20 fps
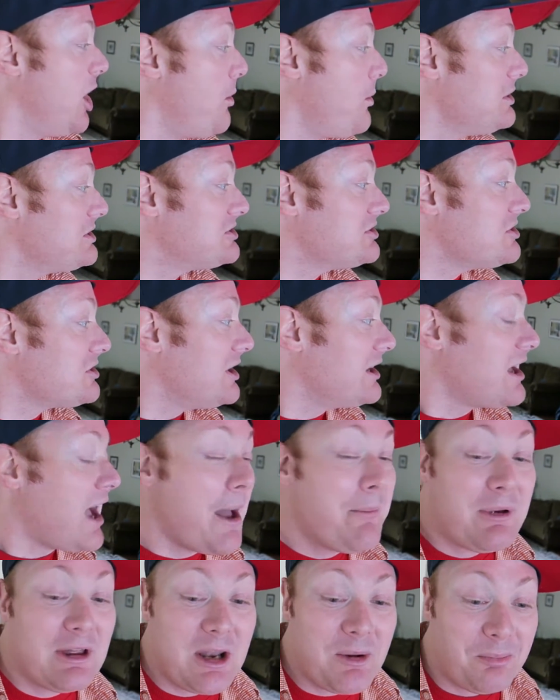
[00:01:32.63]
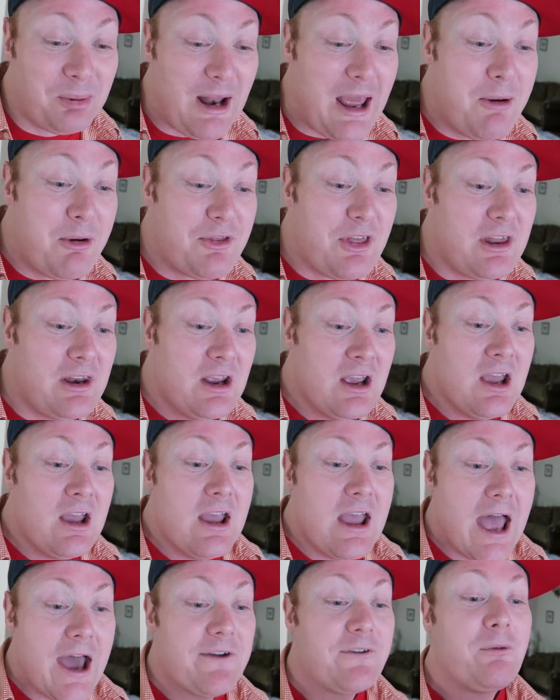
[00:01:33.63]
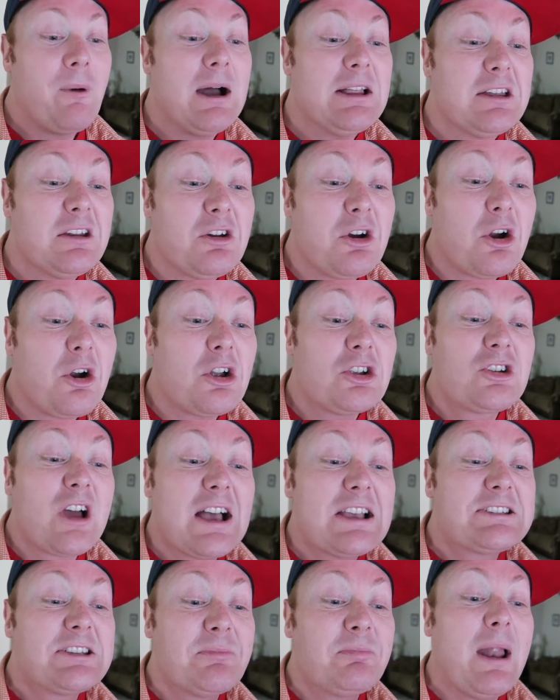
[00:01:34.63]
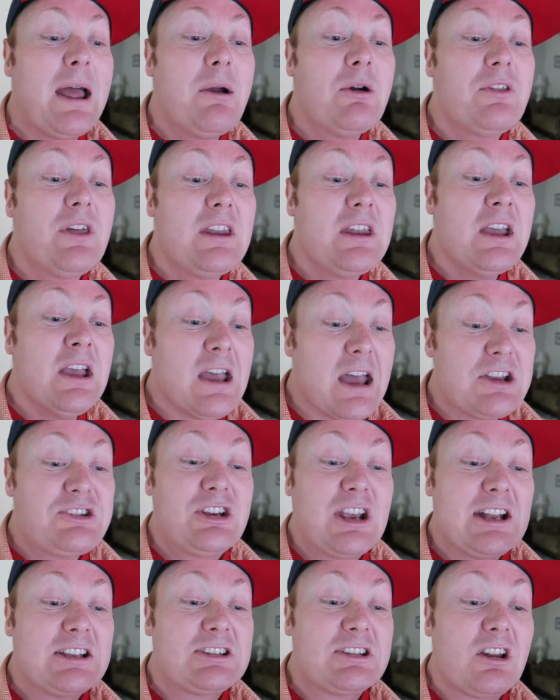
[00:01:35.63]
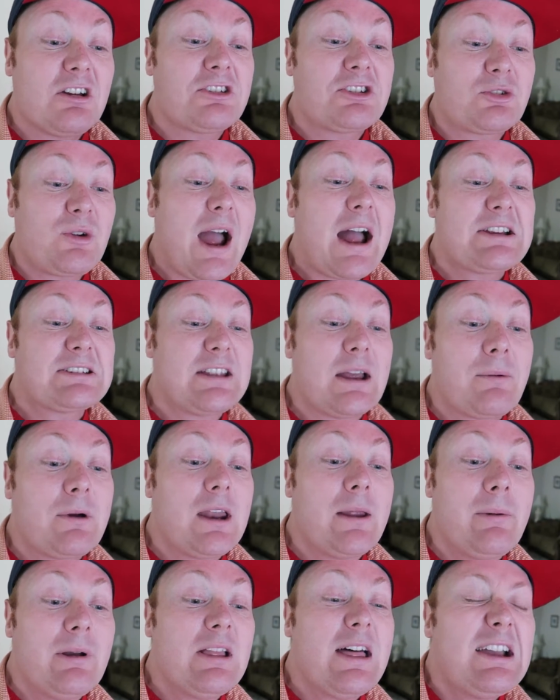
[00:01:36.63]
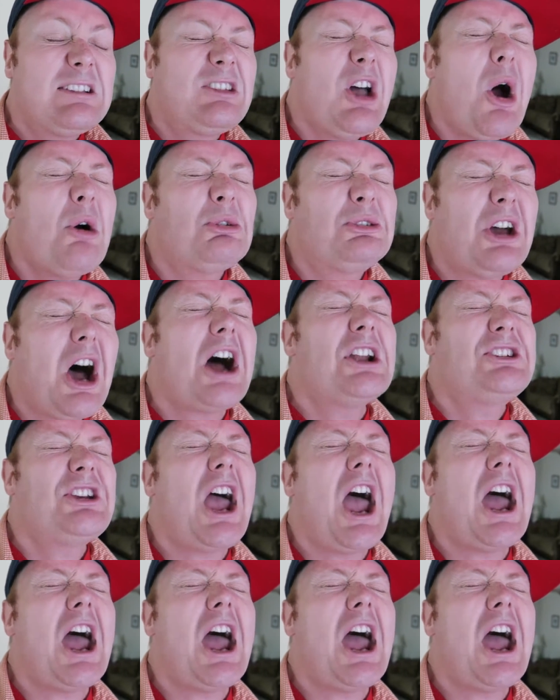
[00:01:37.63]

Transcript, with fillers: no one's looking, I'm gonna play with it. And if my little girl tries to play with it and she gets it all scratched, I'm gonna be like, don't touch